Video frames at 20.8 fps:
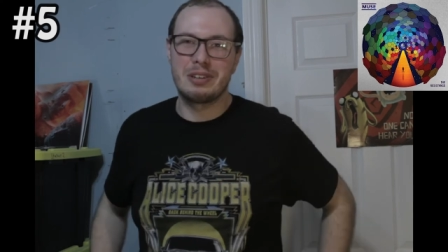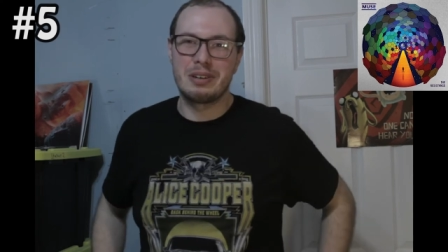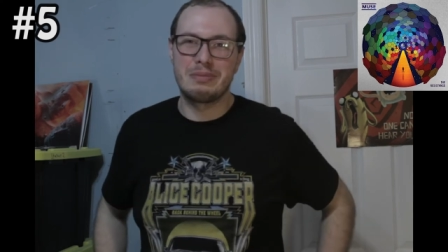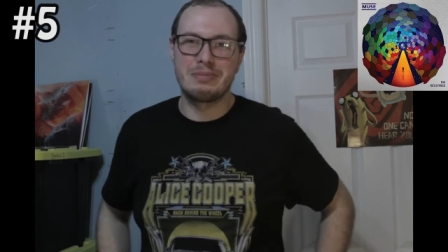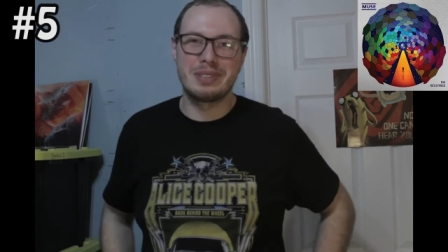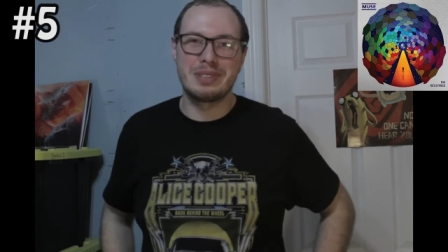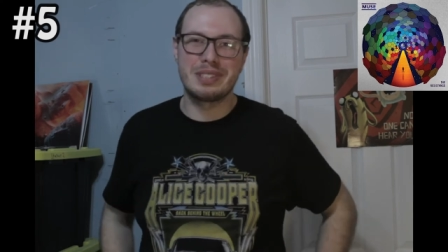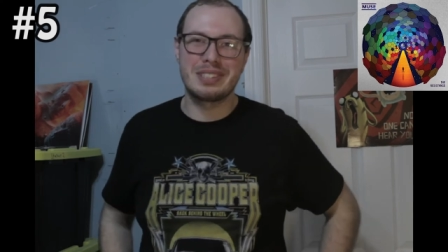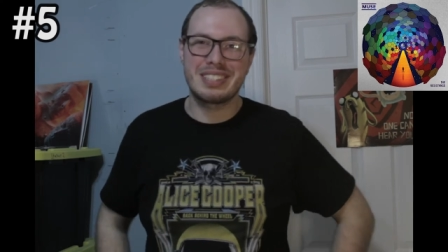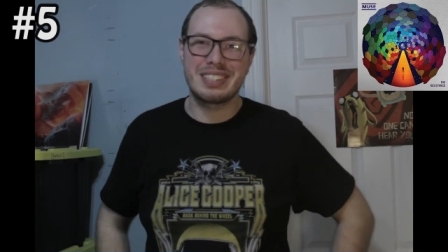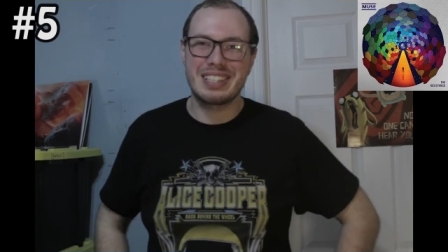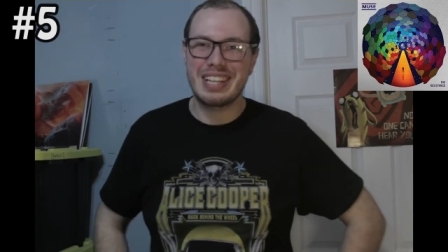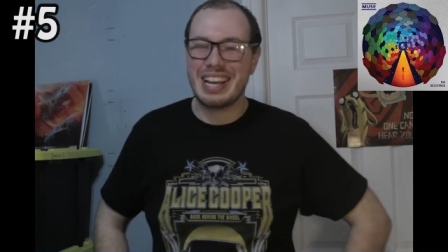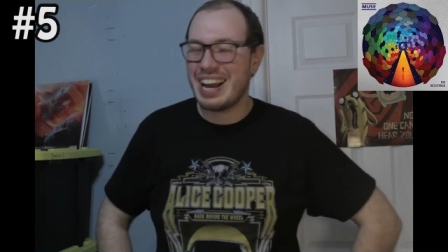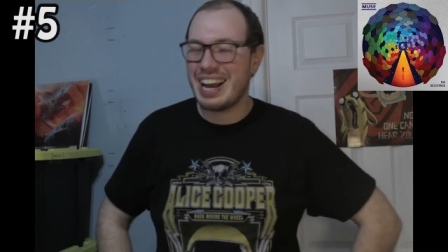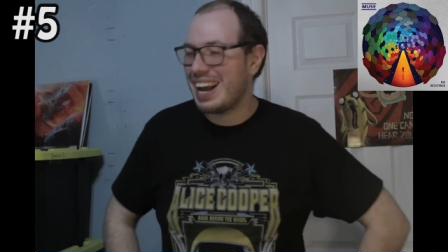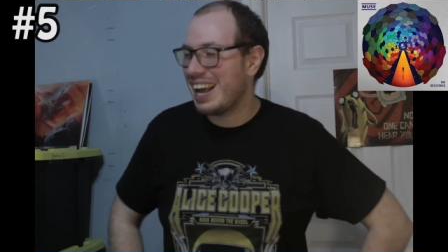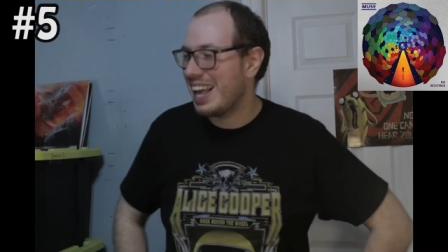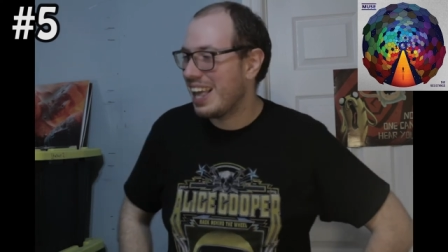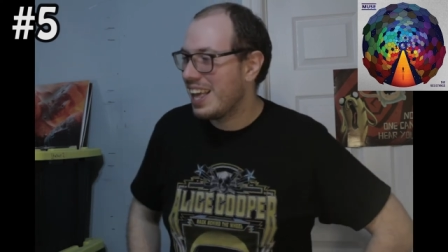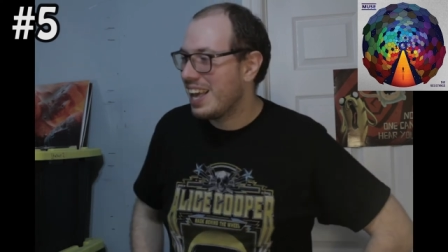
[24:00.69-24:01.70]
I'm just.
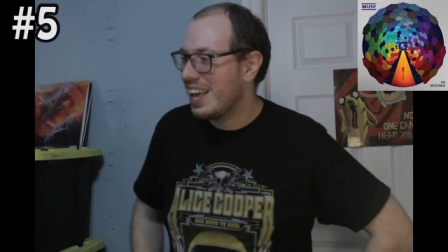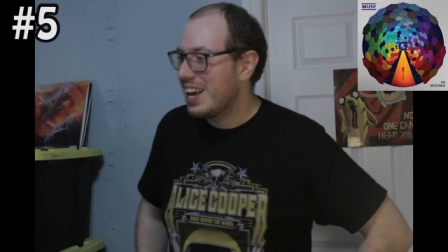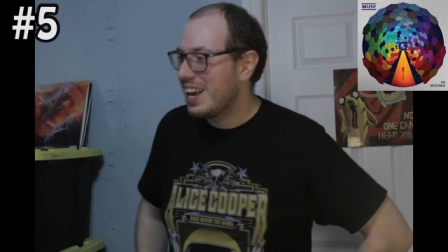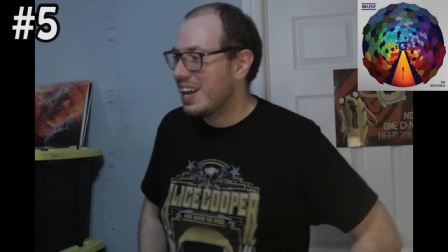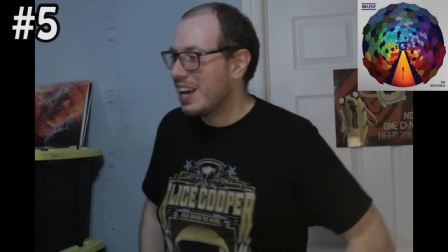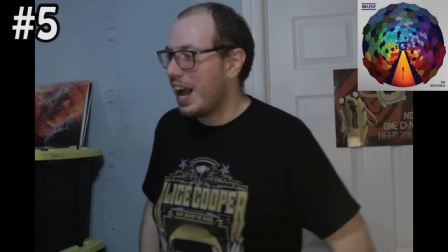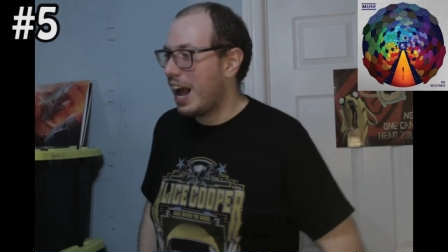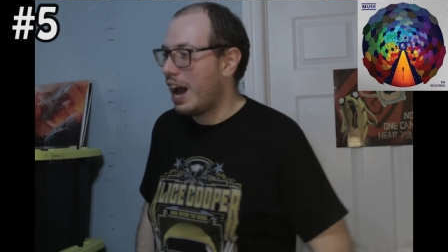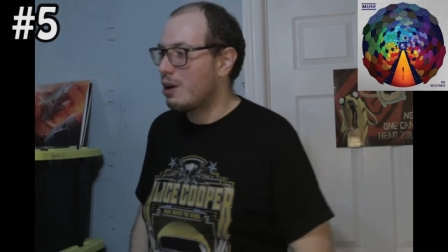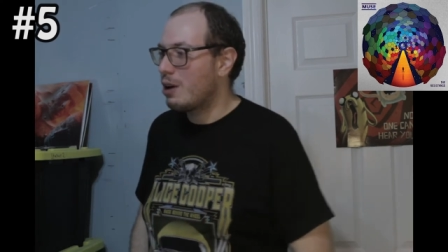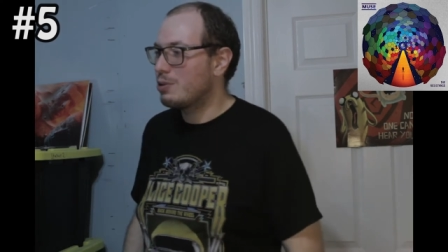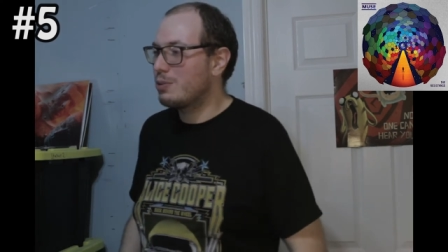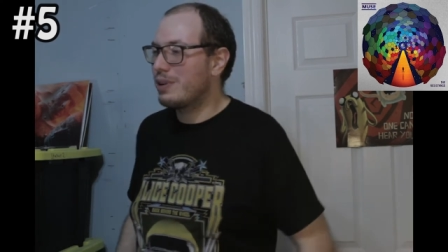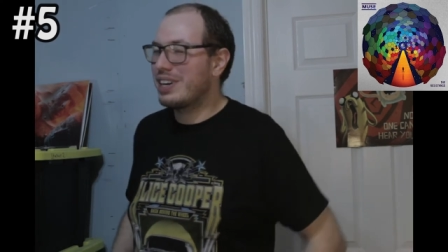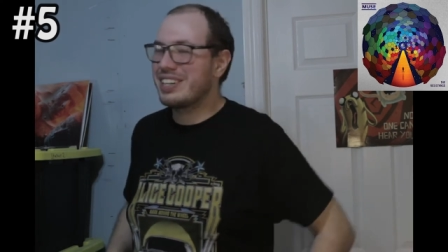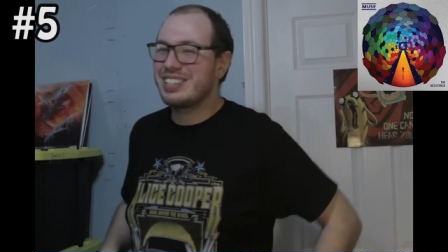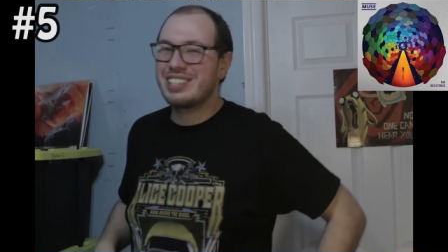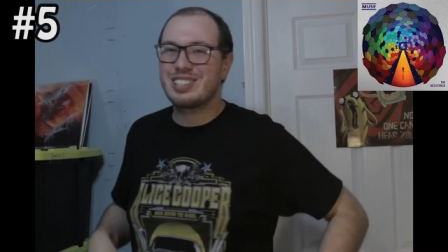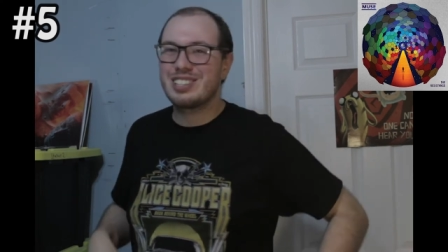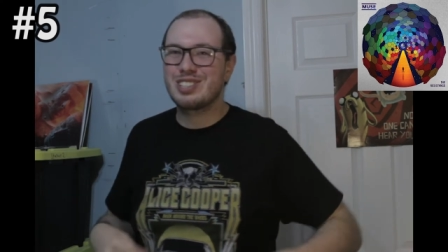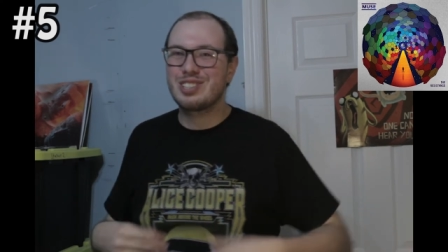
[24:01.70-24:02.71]
How do I
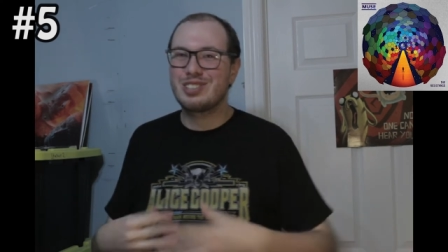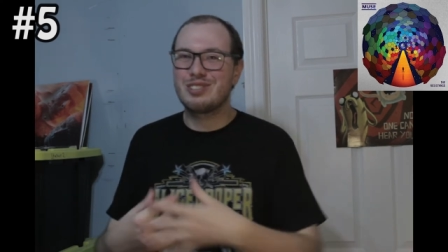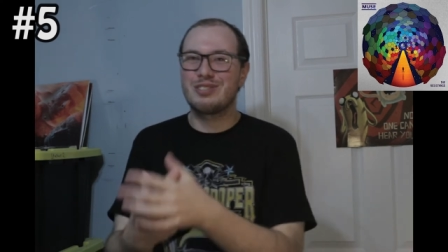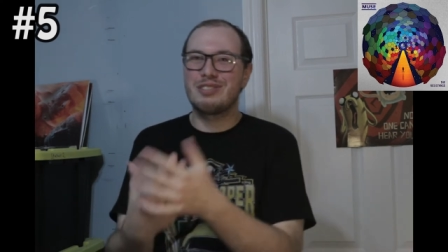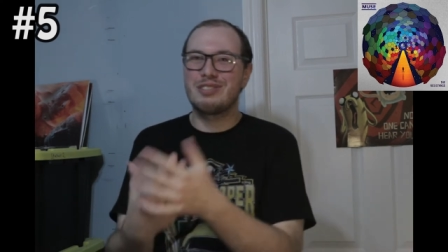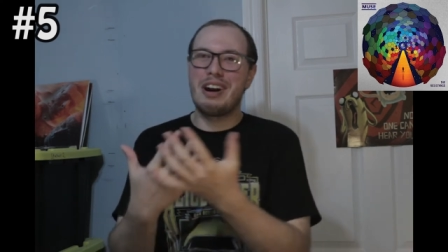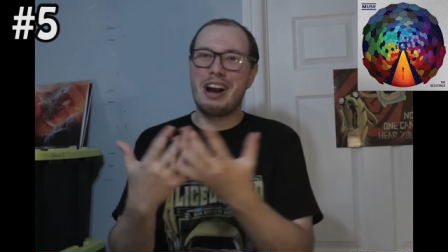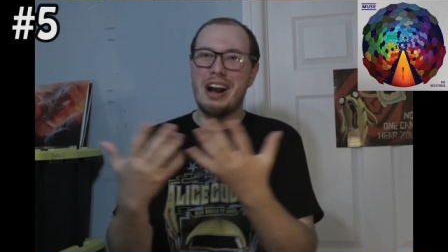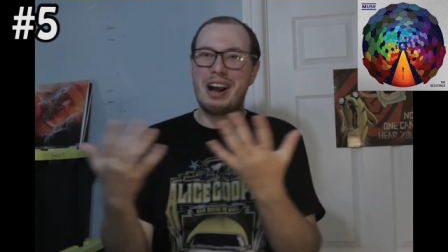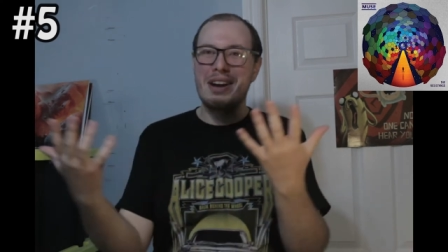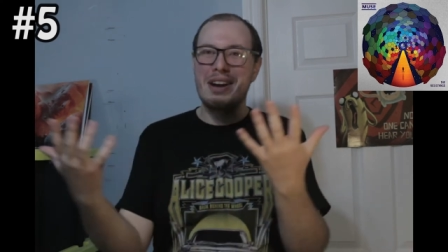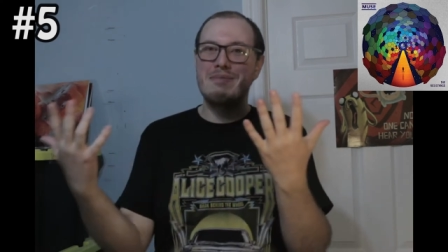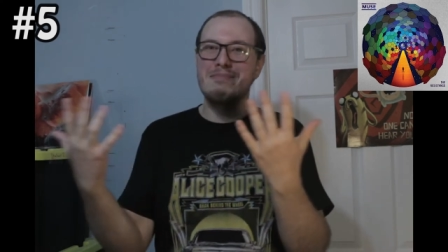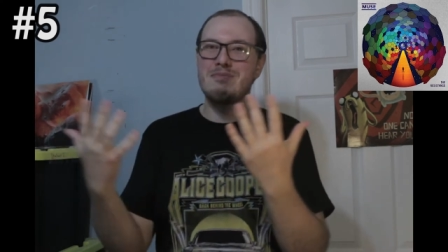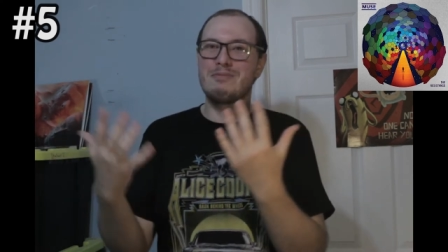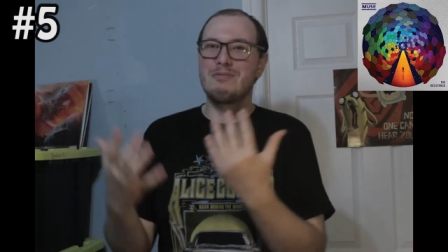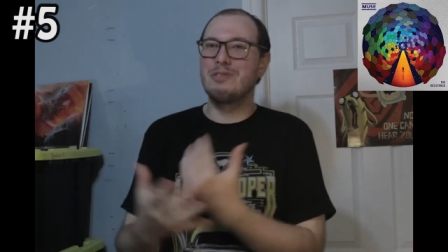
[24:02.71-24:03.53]
describe